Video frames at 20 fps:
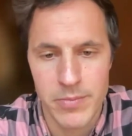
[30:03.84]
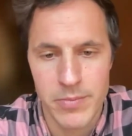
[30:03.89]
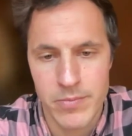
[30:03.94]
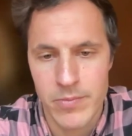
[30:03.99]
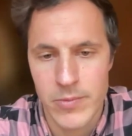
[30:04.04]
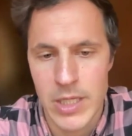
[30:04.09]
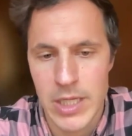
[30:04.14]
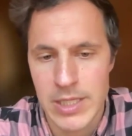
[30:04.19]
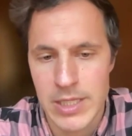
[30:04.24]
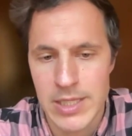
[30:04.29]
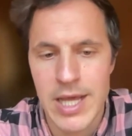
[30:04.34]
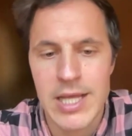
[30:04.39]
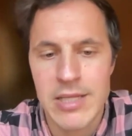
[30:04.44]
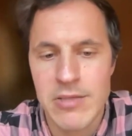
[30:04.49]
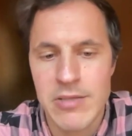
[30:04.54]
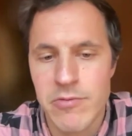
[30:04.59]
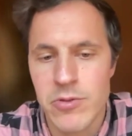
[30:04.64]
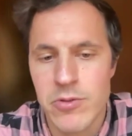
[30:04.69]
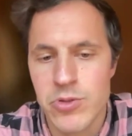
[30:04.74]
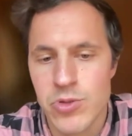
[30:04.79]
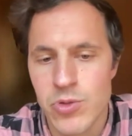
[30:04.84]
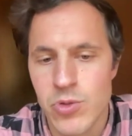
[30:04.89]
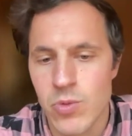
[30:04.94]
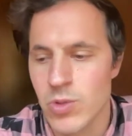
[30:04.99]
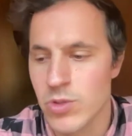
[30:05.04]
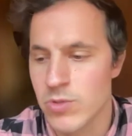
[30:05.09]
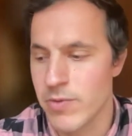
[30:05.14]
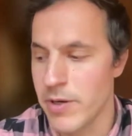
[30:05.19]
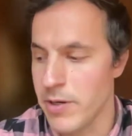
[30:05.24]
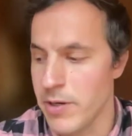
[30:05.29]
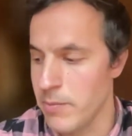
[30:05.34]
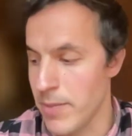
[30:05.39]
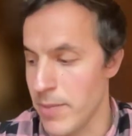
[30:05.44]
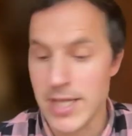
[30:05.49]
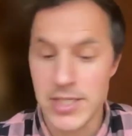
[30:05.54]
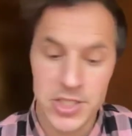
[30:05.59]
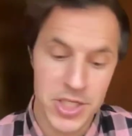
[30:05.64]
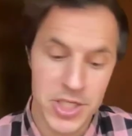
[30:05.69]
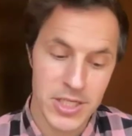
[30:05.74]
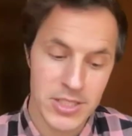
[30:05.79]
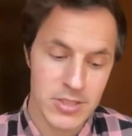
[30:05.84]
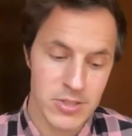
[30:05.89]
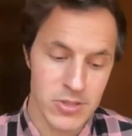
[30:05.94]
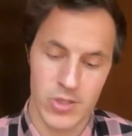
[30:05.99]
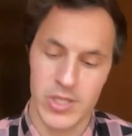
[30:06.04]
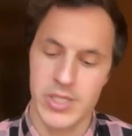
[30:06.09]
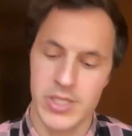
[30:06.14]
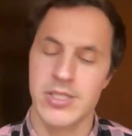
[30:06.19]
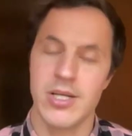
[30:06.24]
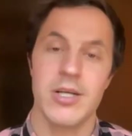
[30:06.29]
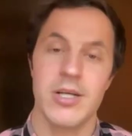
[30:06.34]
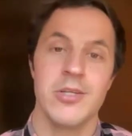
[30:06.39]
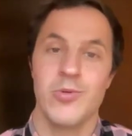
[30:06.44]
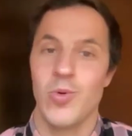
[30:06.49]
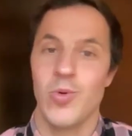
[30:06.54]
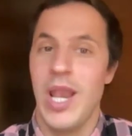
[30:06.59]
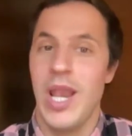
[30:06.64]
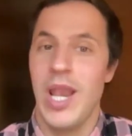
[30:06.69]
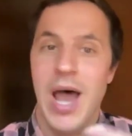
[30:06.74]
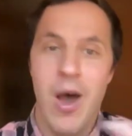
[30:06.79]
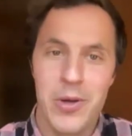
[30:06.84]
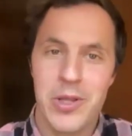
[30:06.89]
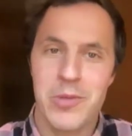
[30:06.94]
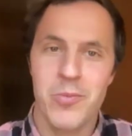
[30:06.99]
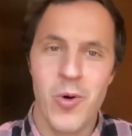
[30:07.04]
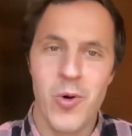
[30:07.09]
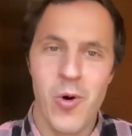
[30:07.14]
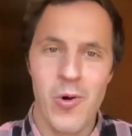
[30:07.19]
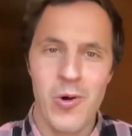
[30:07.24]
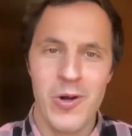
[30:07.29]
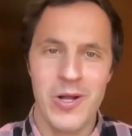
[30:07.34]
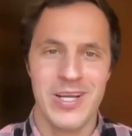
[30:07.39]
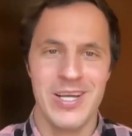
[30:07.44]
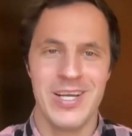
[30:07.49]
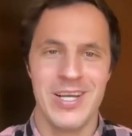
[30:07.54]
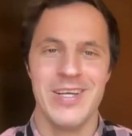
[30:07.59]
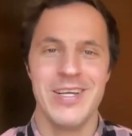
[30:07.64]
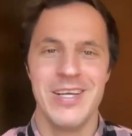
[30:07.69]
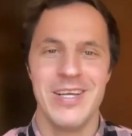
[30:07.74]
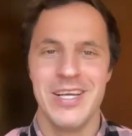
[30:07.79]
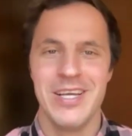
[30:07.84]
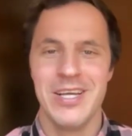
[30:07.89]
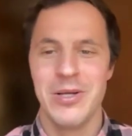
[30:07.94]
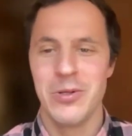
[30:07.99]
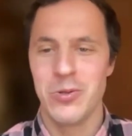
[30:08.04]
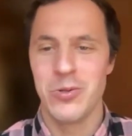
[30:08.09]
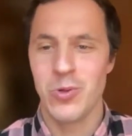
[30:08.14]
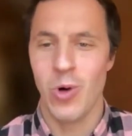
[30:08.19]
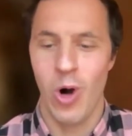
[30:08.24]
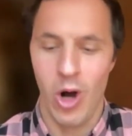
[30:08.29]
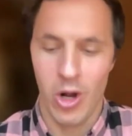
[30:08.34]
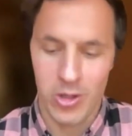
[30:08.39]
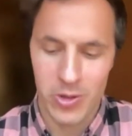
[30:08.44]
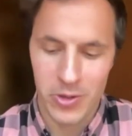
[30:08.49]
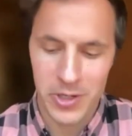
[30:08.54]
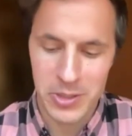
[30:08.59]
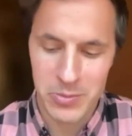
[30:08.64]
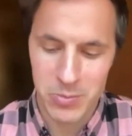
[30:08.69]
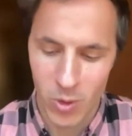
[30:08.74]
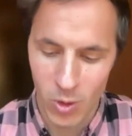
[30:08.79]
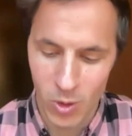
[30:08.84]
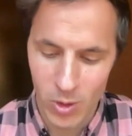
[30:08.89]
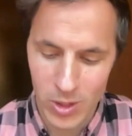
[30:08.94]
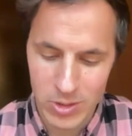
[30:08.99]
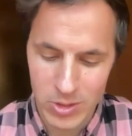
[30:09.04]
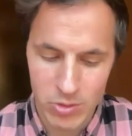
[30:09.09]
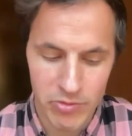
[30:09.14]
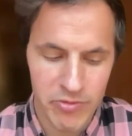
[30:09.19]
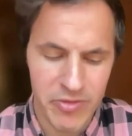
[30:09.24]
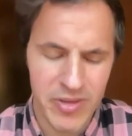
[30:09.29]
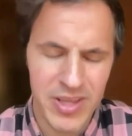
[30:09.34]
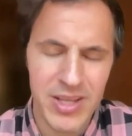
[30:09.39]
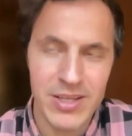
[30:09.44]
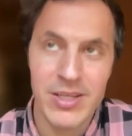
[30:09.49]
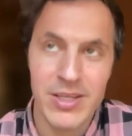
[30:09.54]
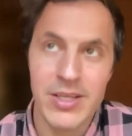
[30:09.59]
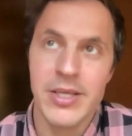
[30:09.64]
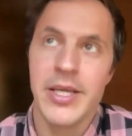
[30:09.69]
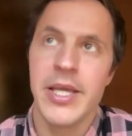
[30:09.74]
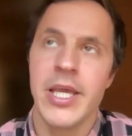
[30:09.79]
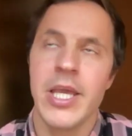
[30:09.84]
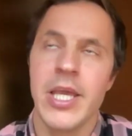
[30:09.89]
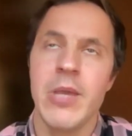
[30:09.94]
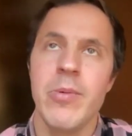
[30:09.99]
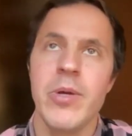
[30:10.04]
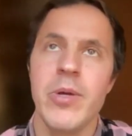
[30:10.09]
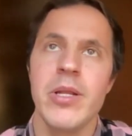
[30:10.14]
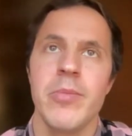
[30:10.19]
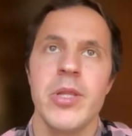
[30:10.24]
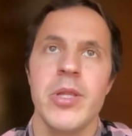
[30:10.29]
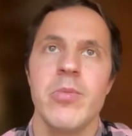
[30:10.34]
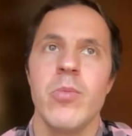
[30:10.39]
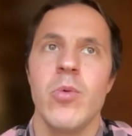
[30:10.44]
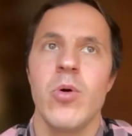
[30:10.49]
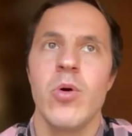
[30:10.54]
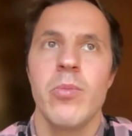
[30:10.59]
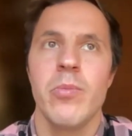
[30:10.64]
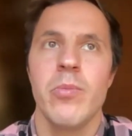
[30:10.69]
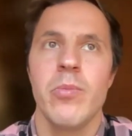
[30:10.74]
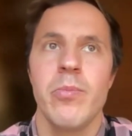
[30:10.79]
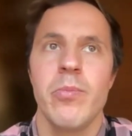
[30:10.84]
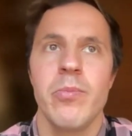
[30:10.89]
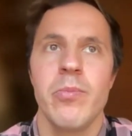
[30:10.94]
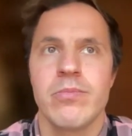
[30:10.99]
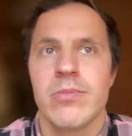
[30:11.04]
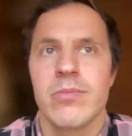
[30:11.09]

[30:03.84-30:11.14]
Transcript: me. And that for sure was very matching. So I started to allow it more, to honor it more, and to feel even a bit more,